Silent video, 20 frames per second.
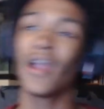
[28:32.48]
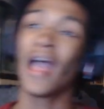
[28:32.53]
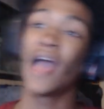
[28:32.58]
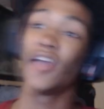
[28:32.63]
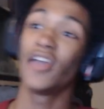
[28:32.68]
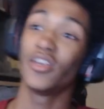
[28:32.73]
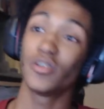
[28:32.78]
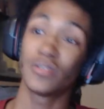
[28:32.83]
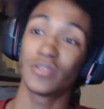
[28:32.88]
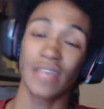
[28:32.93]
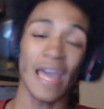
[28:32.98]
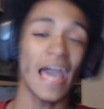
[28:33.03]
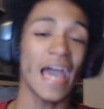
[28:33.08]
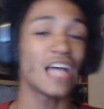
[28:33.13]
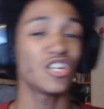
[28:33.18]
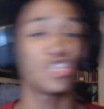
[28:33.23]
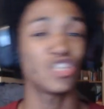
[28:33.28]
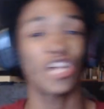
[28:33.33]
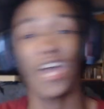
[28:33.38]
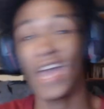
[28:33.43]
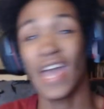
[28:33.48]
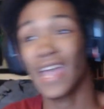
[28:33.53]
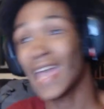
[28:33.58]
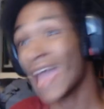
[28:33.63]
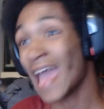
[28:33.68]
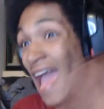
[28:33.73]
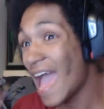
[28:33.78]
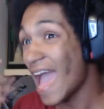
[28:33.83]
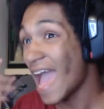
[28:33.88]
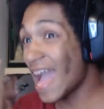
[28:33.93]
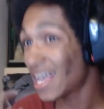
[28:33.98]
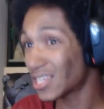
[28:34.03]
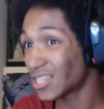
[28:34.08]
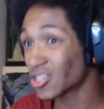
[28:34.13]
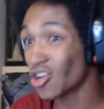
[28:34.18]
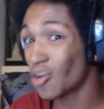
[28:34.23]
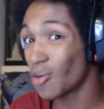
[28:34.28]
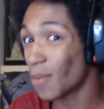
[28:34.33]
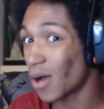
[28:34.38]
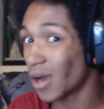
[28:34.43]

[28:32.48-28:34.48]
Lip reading: Use the hashtag AskHomer